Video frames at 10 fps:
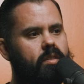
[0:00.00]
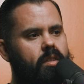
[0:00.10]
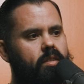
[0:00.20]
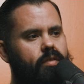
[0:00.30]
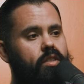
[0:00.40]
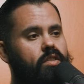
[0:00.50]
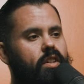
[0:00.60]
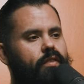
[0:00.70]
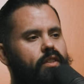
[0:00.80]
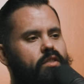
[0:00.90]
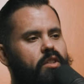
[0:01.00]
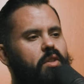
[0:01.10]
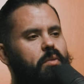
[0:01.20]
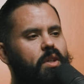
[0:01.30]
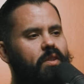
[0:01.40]
It feels it feels
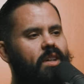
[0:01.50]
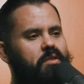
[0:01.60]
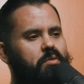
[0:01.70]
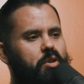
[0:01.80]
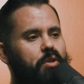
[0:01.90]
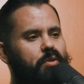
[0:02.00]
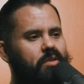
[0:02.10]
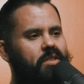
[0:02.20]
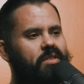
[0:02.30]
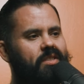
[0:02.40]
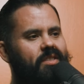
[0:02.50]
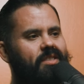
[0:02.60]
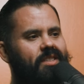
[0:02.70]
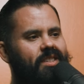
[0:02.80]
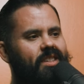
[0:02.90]
good to be around some Jews. I mean,
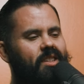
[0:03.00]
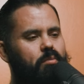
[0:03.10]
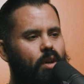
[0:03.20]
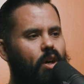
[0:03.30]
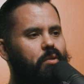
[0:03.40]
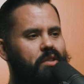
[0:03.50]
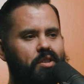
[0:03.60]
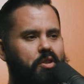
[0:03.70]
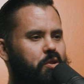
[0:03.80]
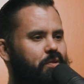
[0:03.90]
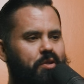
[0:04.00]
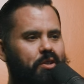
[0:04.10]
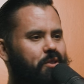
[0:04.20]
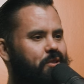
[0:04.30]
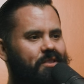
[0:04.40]
it's just it's Paul was the Jew of
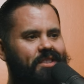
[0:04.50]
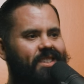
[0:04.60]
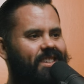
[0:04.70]
Jews. He,